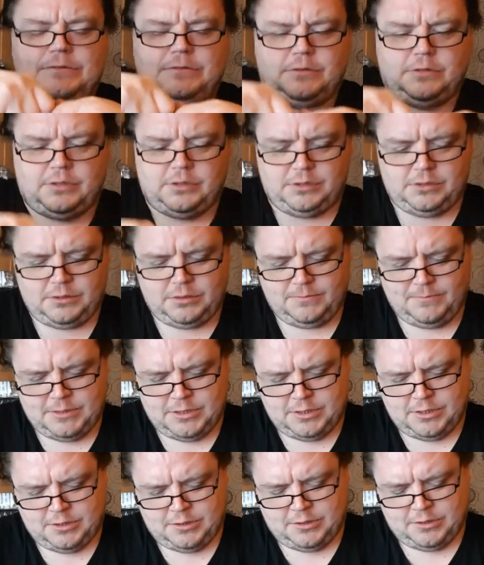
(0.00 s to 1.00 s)
Oh, come
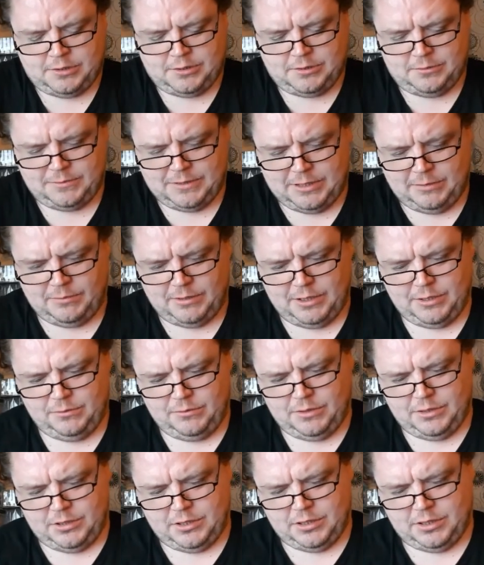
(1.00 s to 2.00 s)
on. Why won't
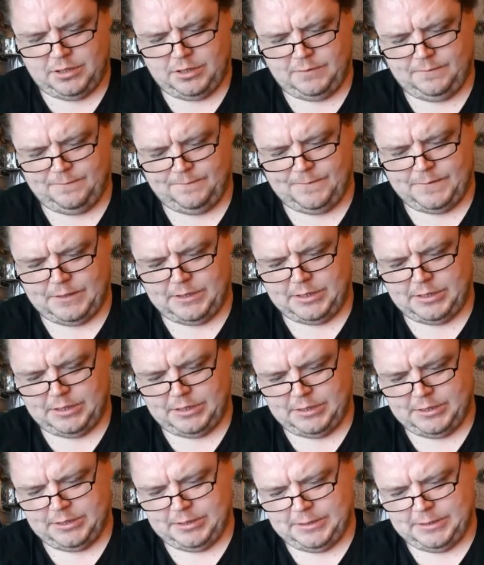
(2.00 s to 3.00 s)
you go, fucker?